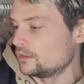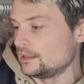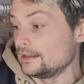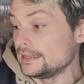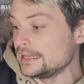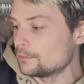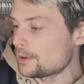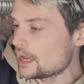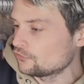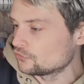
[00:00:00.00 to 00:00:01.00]
league
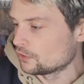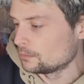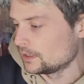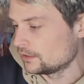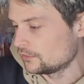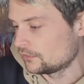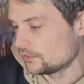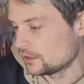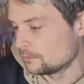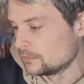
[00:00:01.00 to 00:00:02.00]
patches on, because
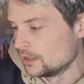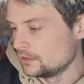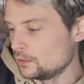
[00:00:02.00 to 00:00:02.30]
there